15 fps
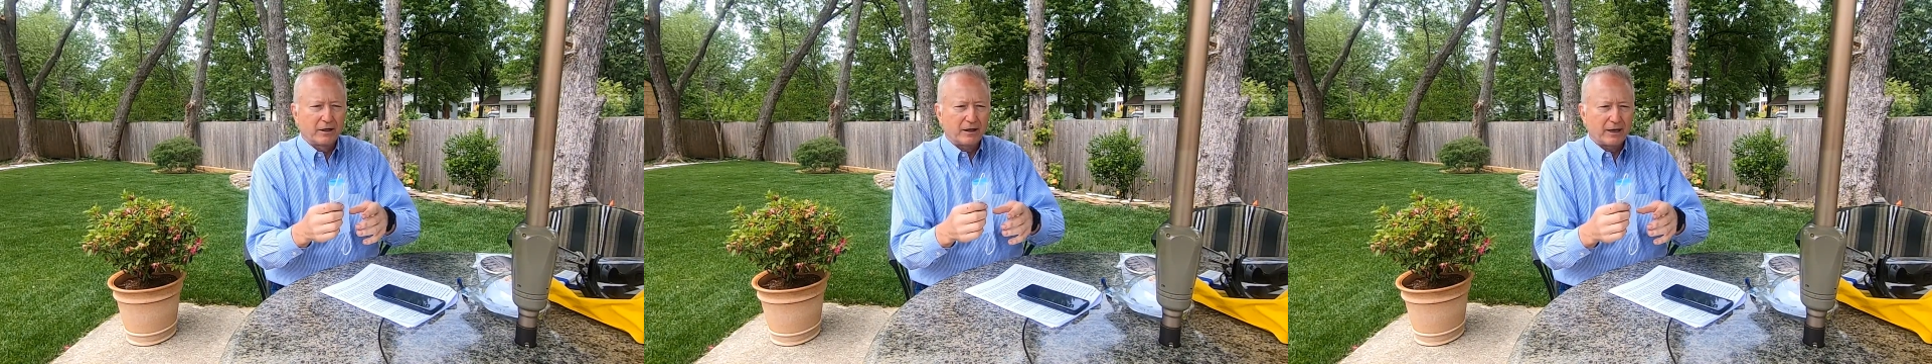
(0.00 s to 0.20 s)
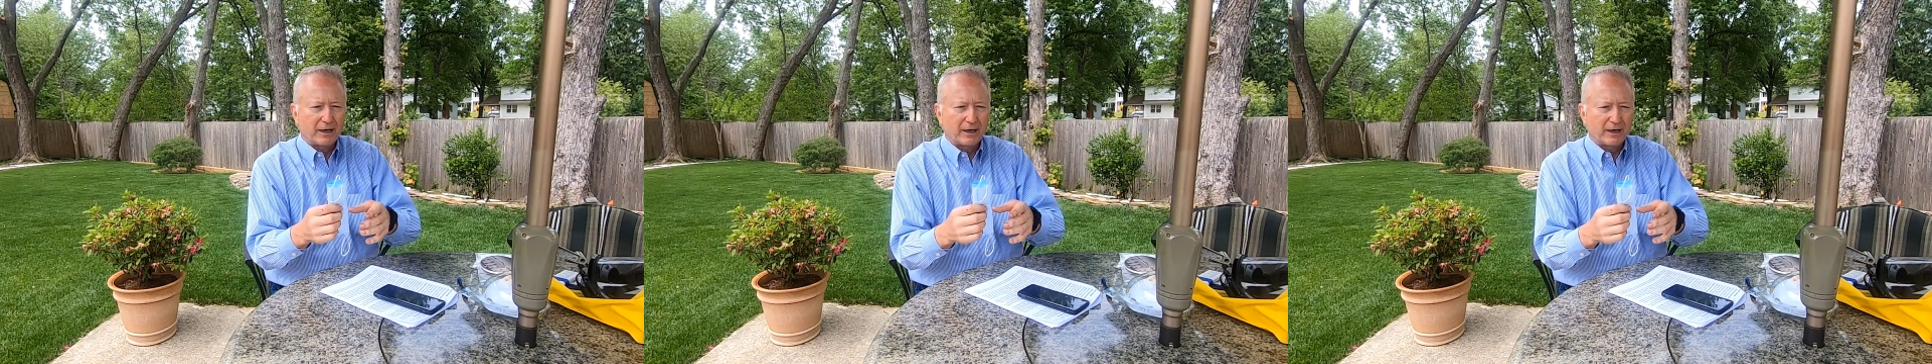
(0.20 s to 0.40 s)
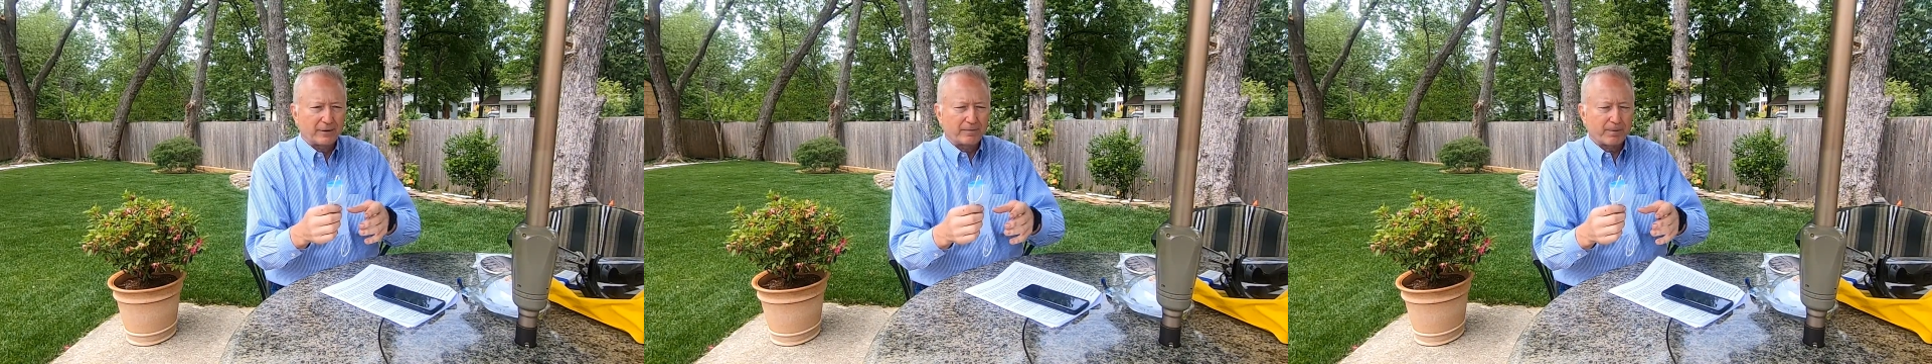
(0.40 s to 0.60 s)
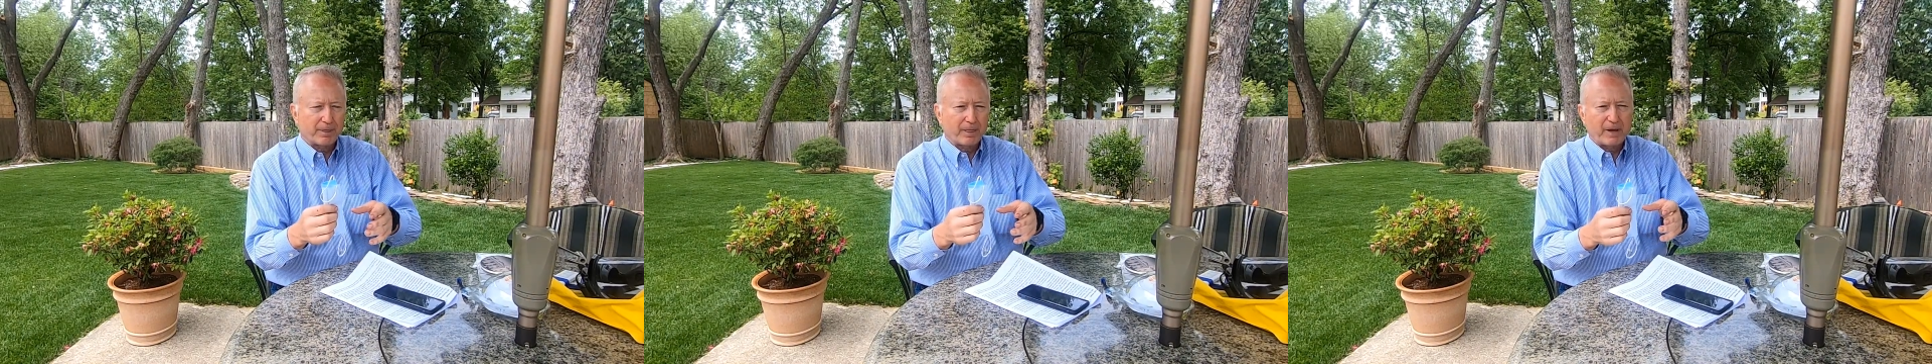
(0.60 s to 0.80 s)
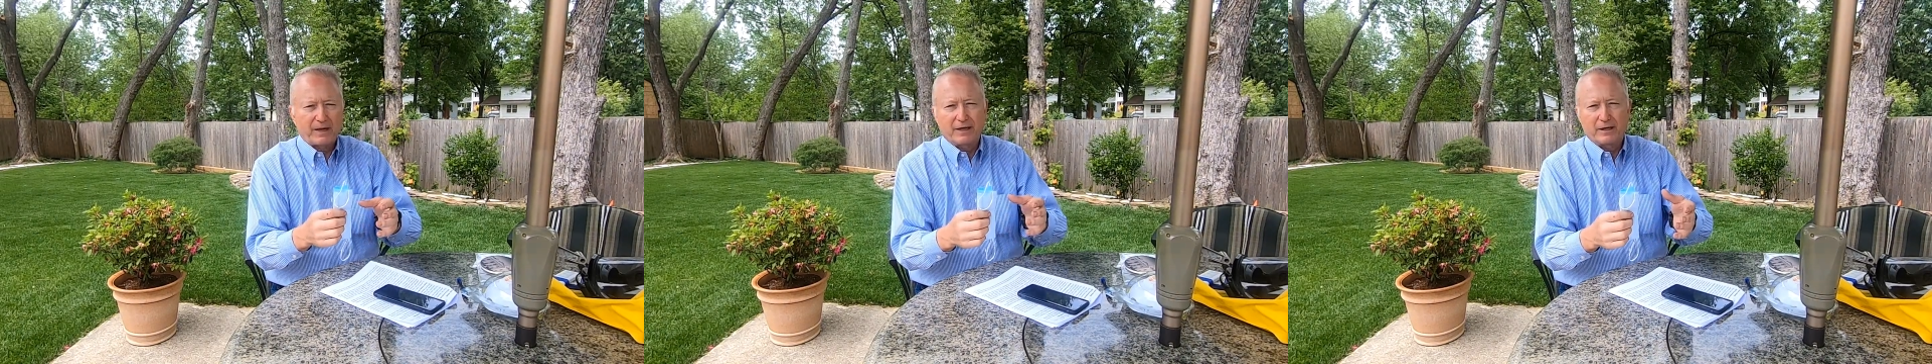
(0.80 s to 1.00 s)
and
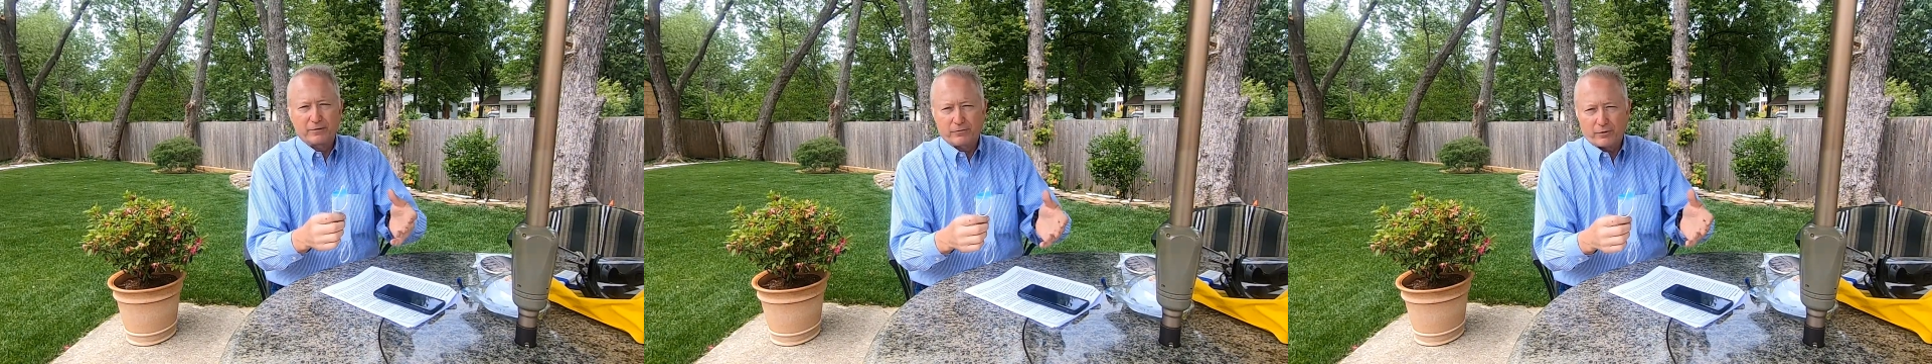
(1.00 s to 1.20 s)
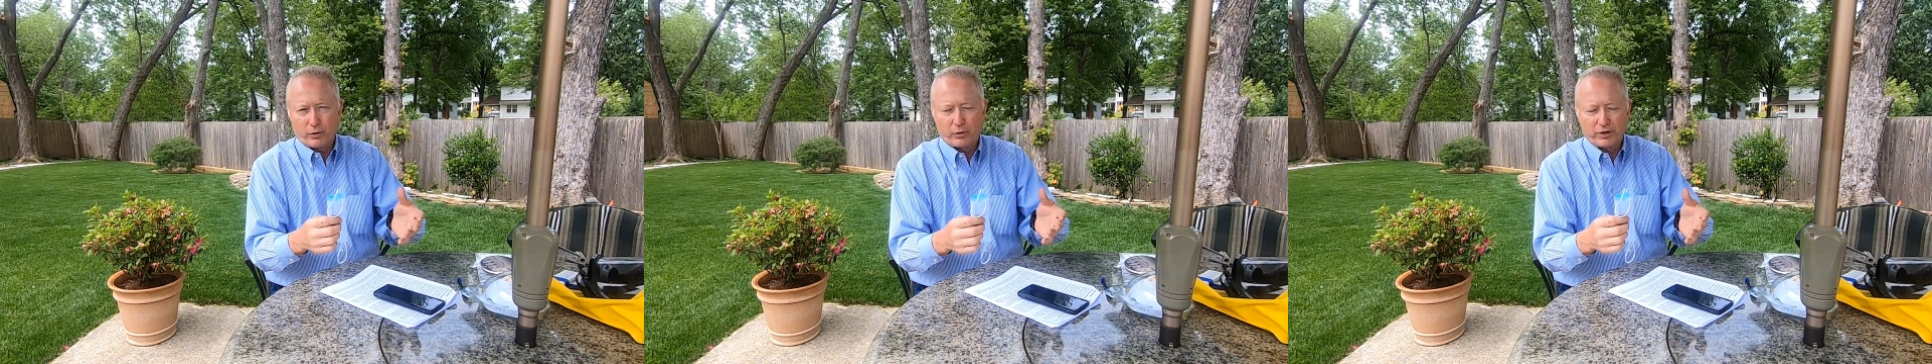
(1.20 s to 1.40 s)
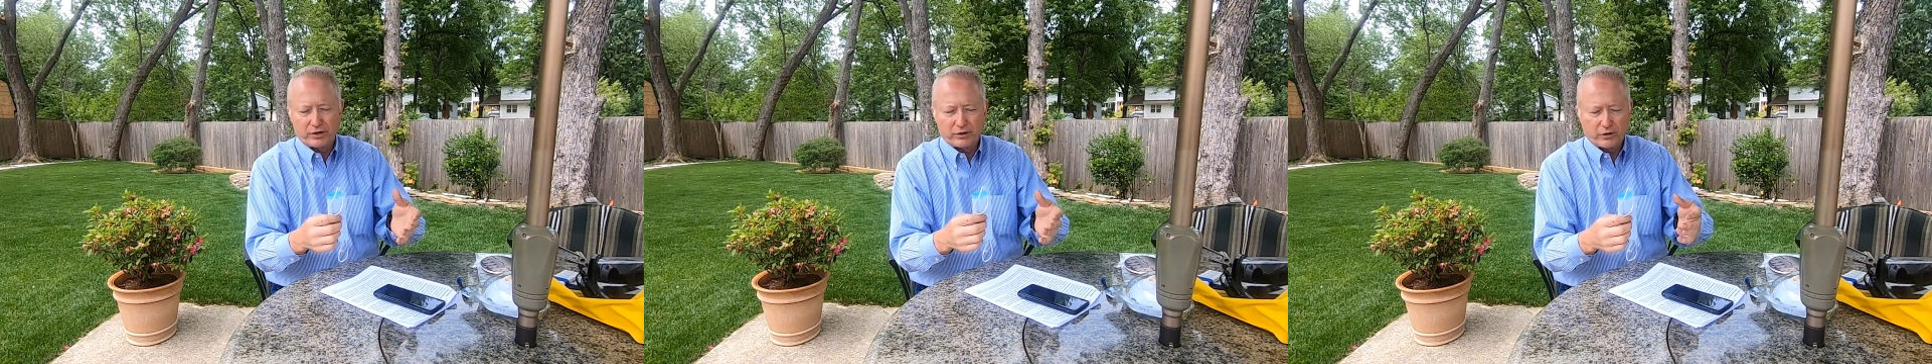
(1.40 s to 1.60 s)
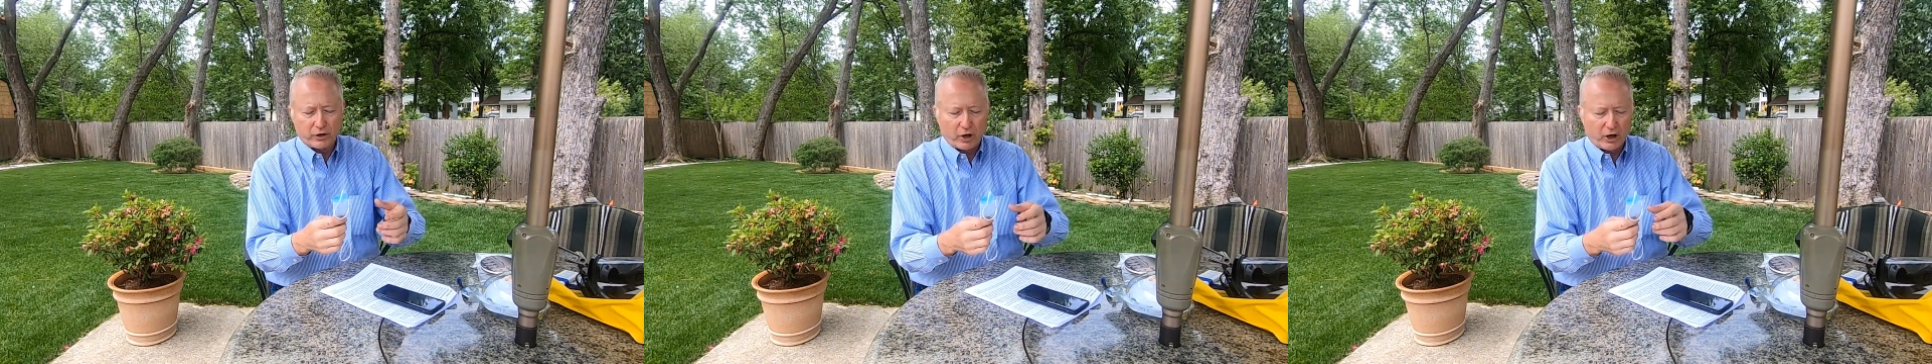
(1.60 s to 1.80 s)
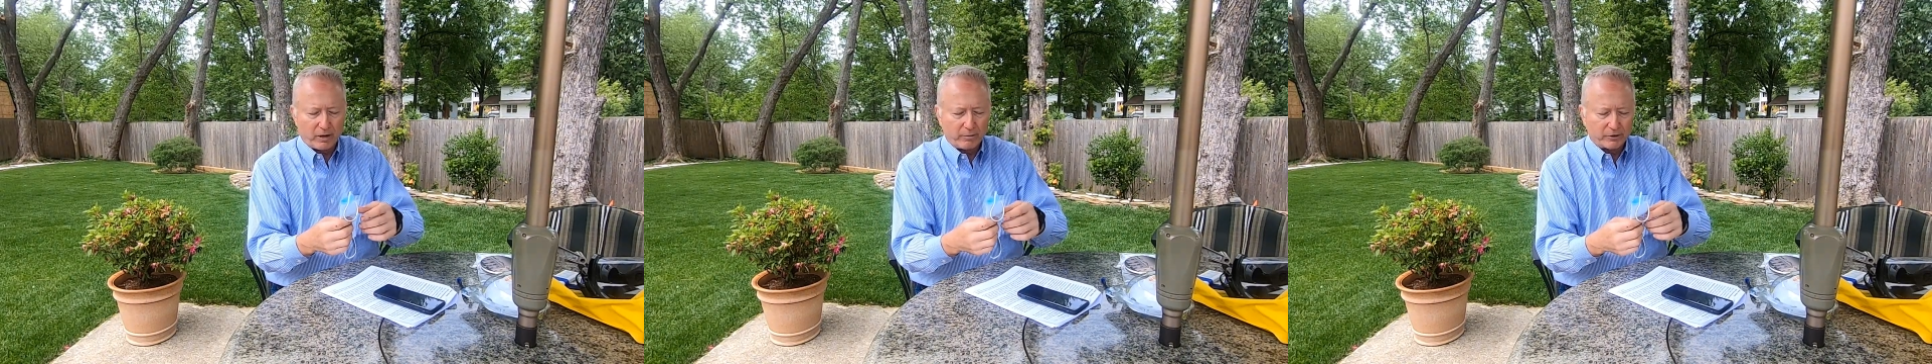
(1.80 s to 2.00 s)
then throw it into the
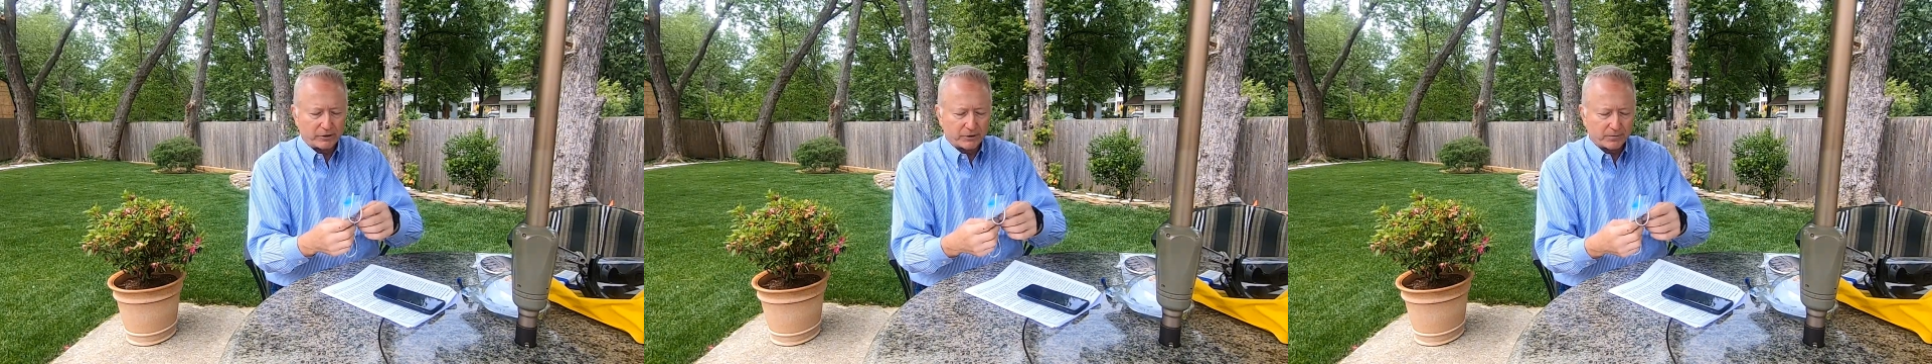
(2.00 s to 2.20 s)
garbage.